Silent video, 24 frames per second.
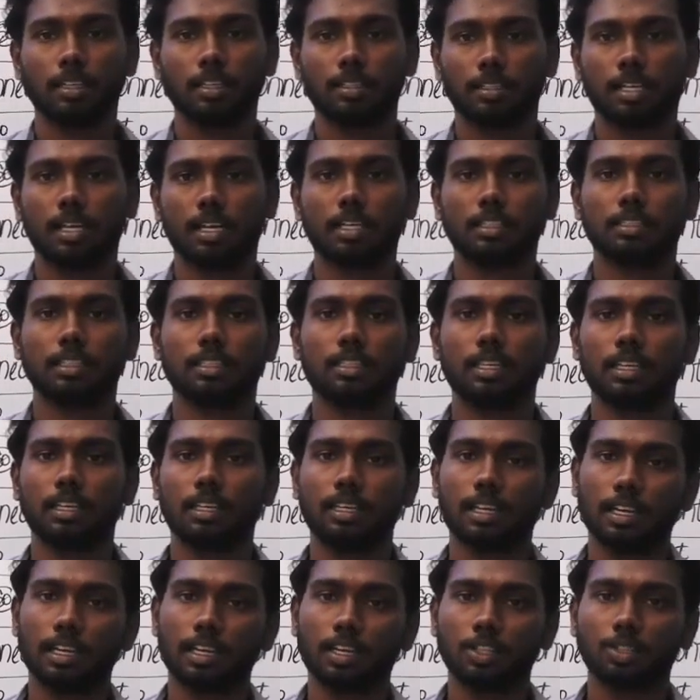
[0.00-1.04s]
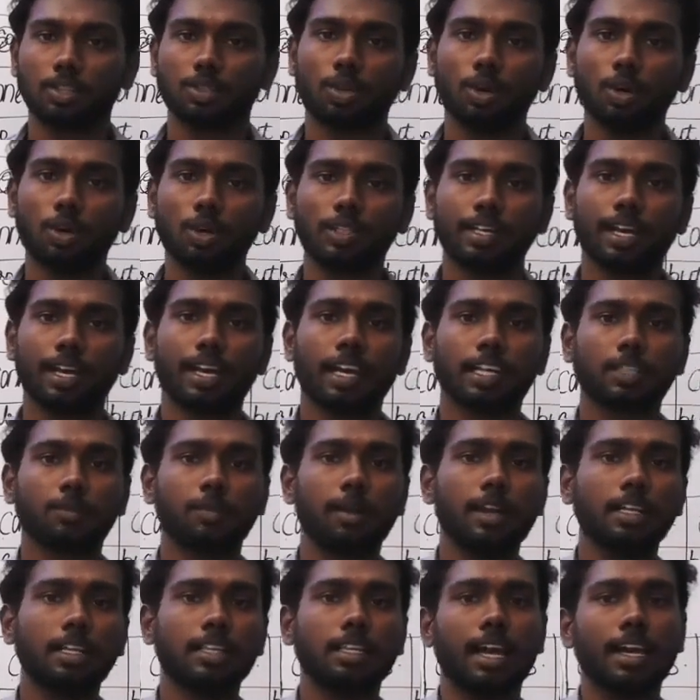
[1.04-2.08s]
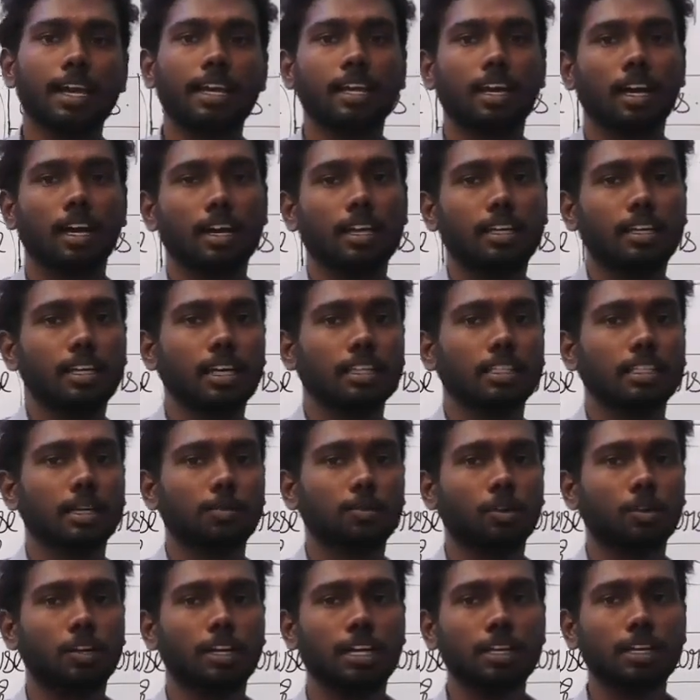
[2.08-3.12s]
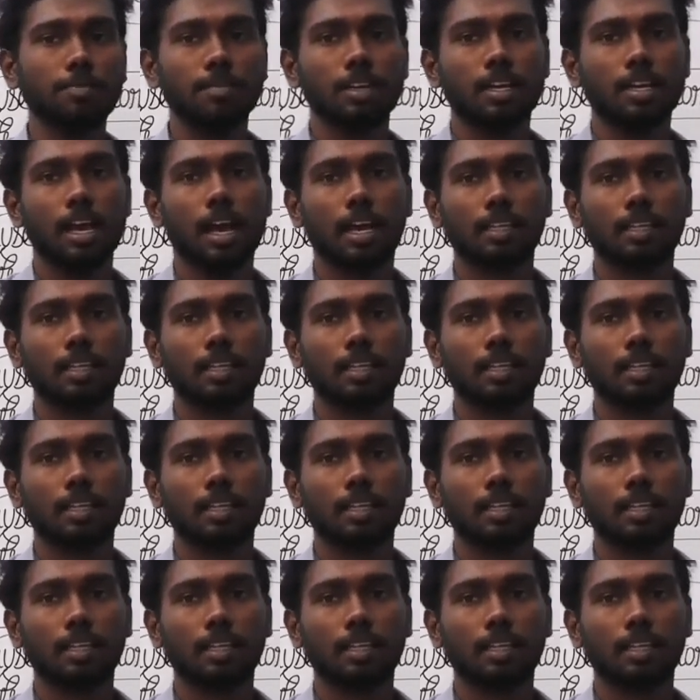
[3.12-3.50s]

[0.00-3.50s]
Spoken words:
That is the thing here. So they are explaining the idea, India is number 1 team,